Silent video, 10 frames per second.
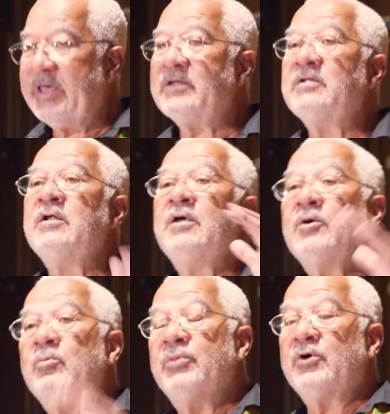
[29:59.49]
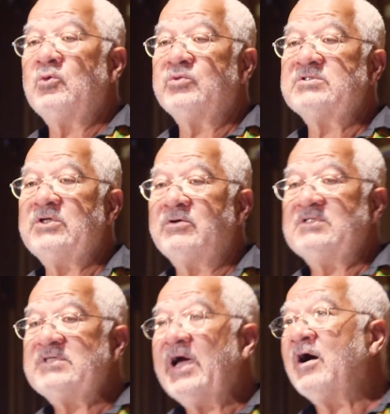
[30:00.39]
And Bird was the only
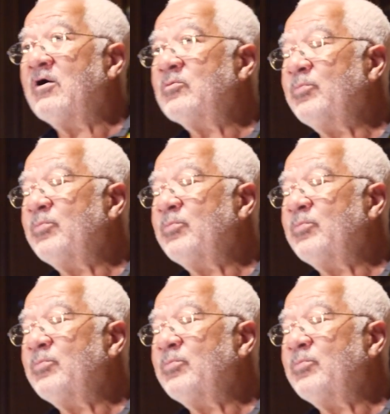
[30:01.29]
child.